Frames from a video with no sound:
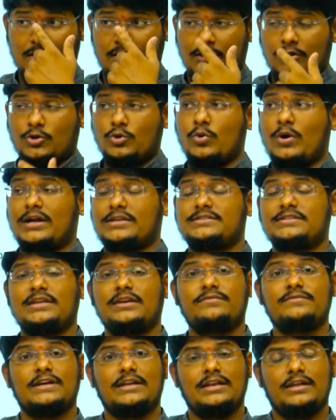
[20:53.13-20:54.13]
to
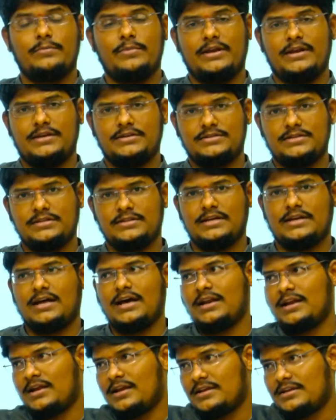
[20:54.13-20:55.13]
achieve the liberation, there
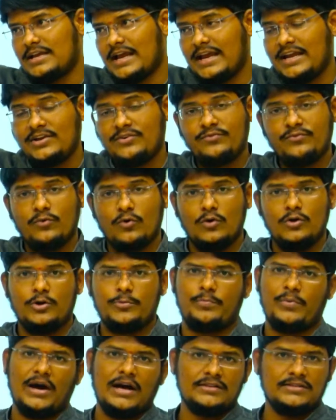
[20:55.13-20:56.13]
are 8-fold
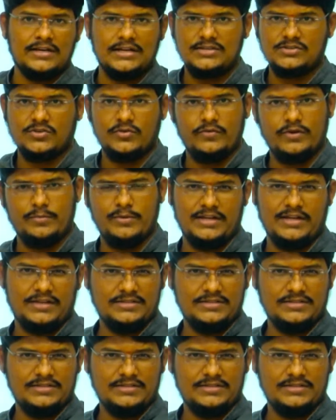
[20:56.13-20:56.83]
path also will be there.